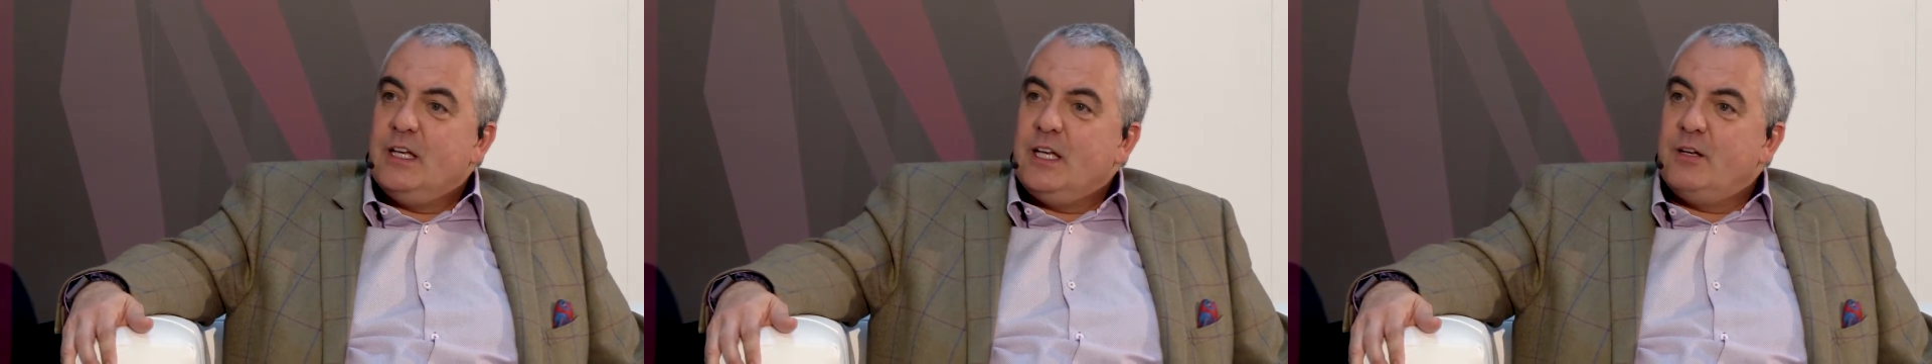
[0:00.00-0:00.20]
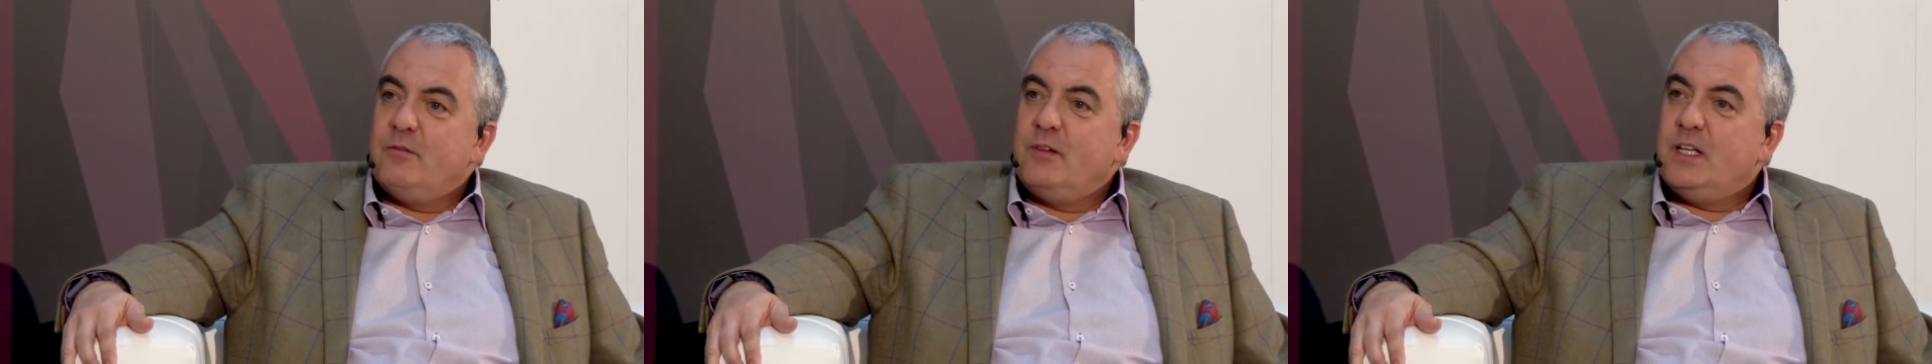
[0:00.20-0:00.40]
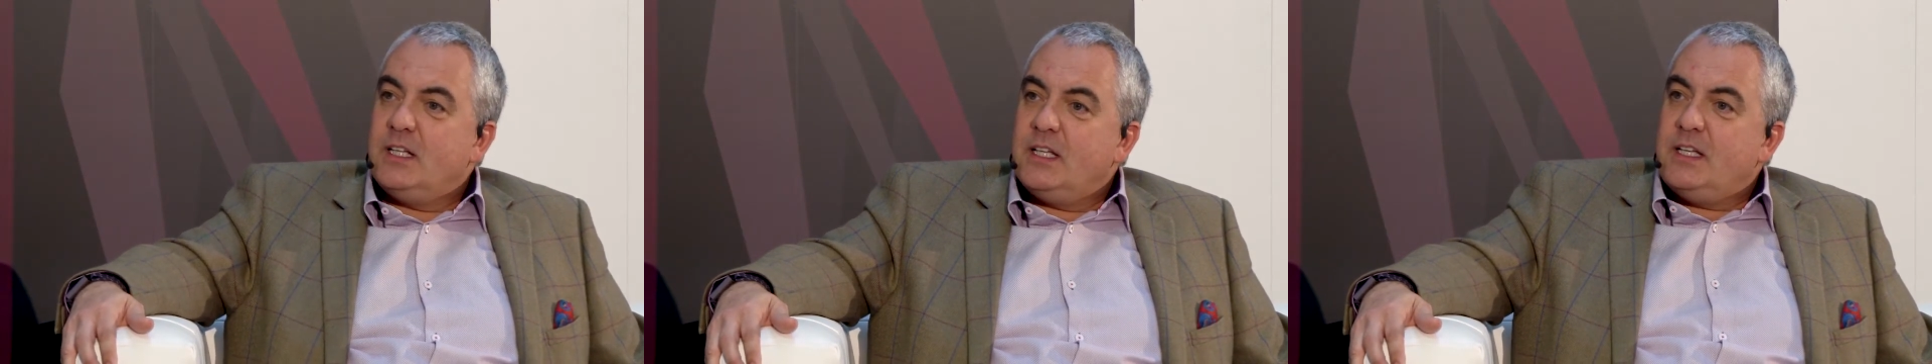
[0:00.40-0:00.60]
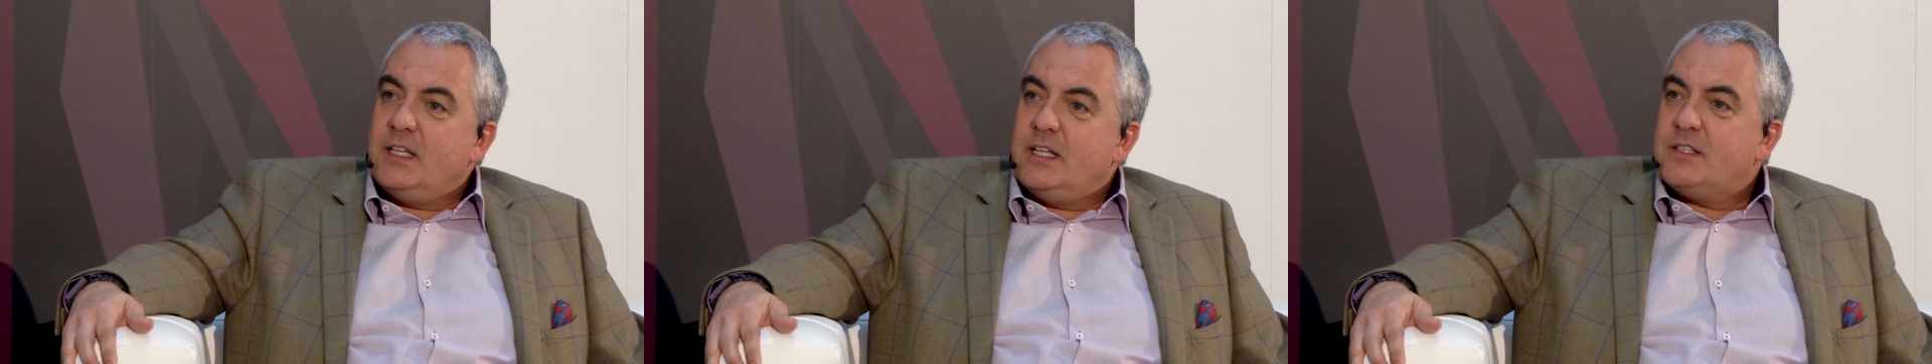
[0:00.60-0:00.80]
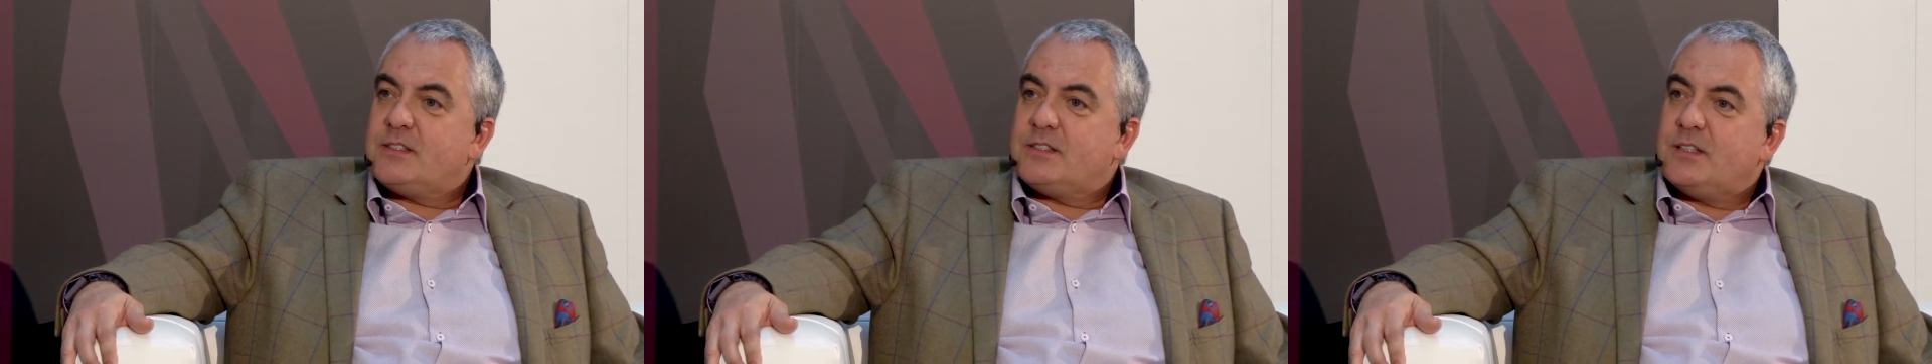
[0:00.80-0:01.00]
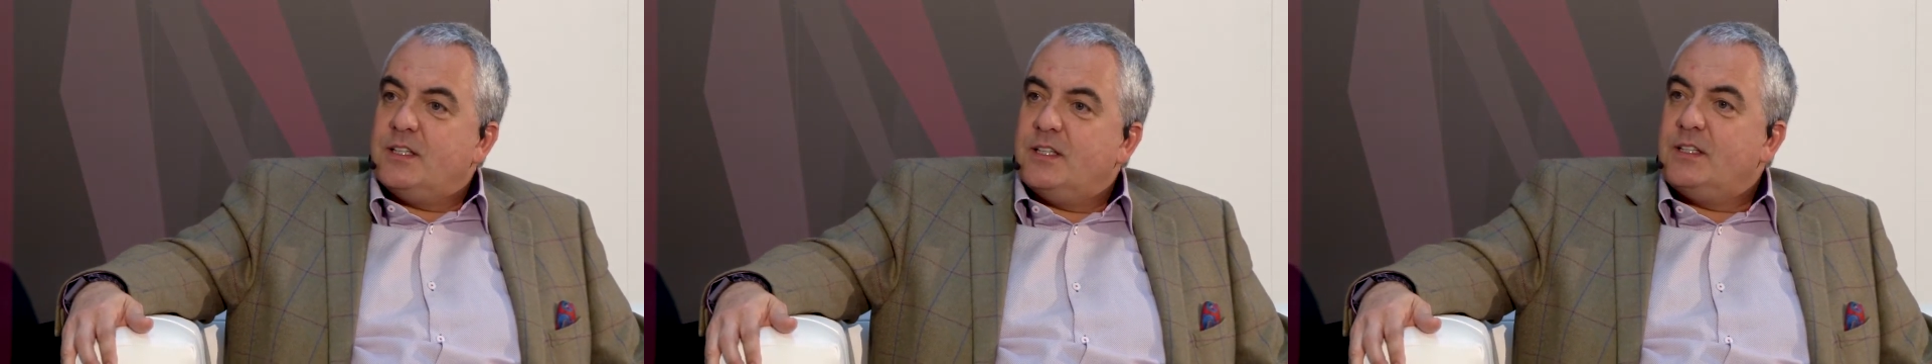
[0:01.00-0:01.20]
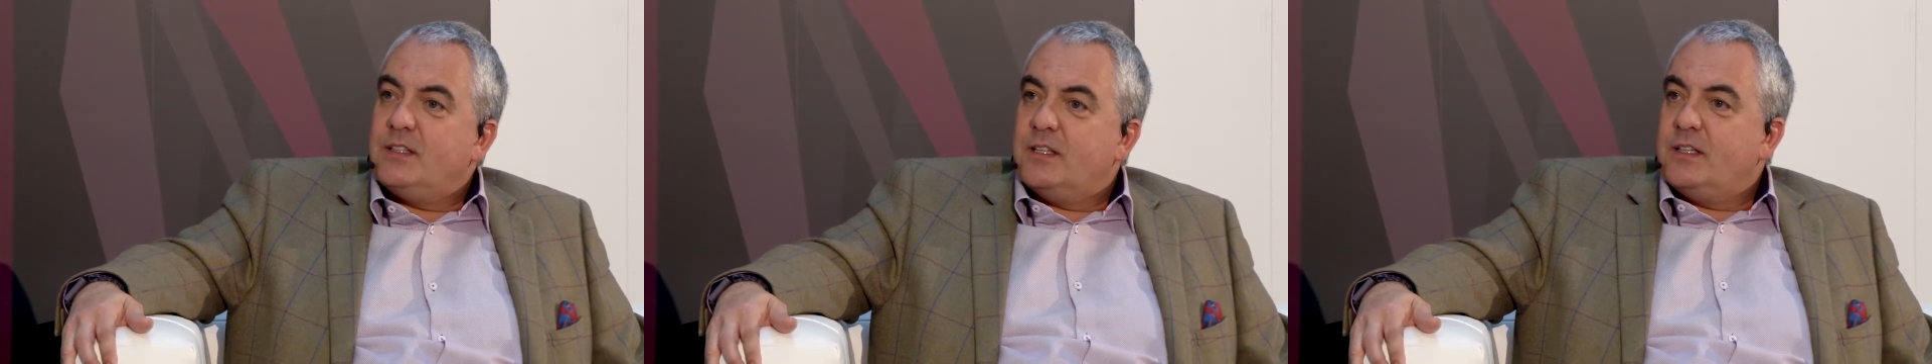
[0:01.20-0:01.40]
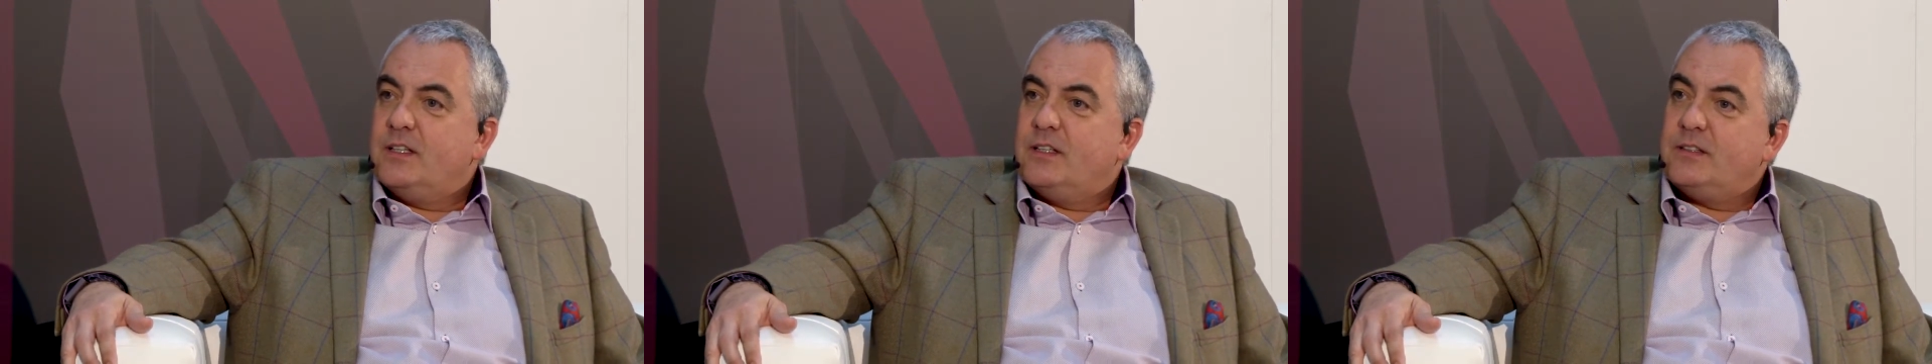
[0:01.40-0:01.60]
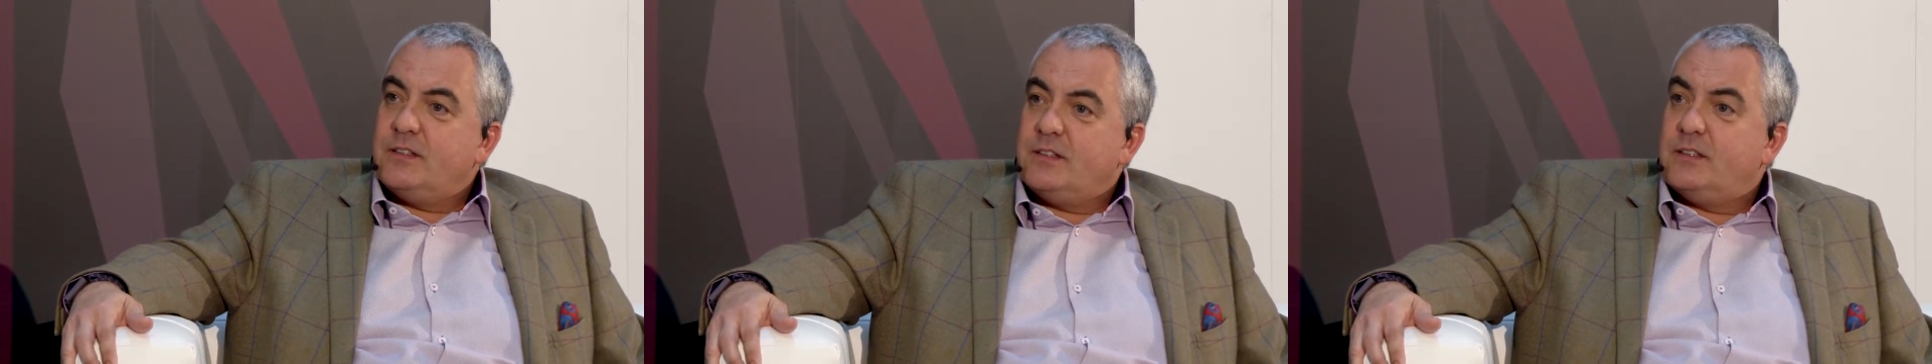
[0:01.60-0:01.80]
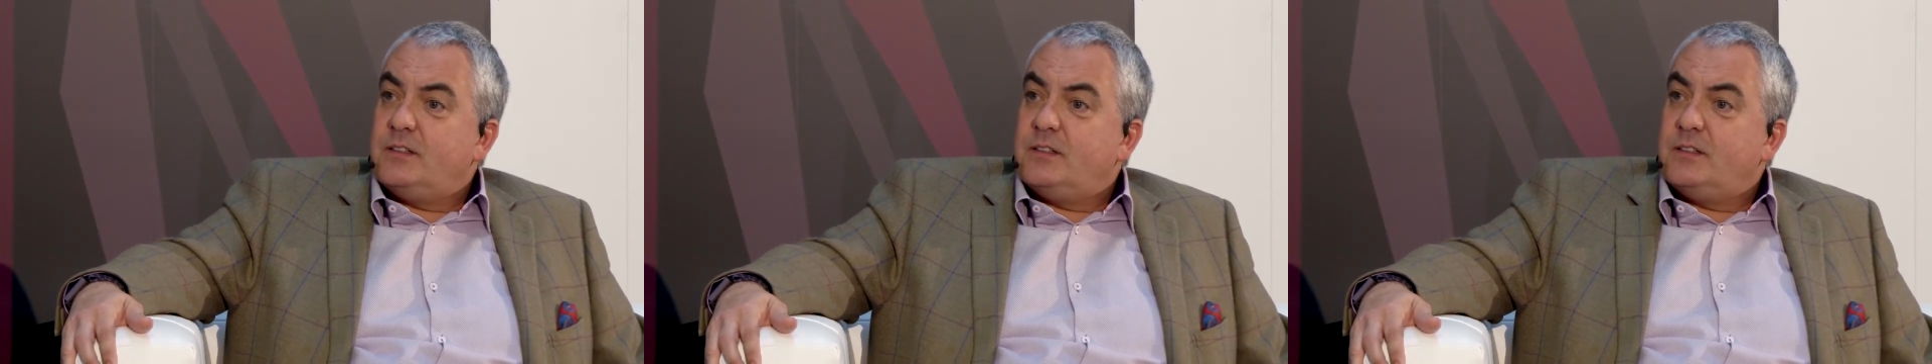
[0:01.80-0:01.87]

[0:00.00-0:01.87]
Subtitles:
it really is the